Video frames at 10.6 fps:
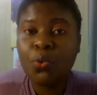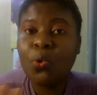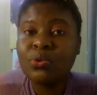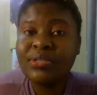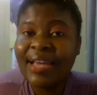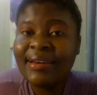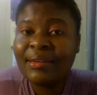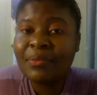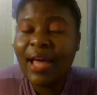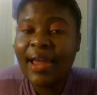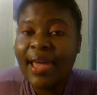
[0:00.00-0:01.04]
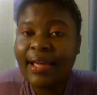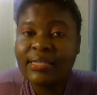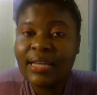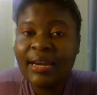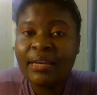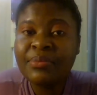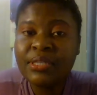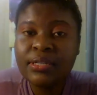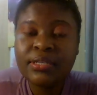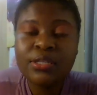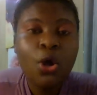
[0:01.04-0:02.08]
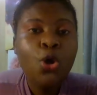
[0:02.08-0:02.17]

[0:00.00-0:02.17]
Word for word: or asylum like asylum seekers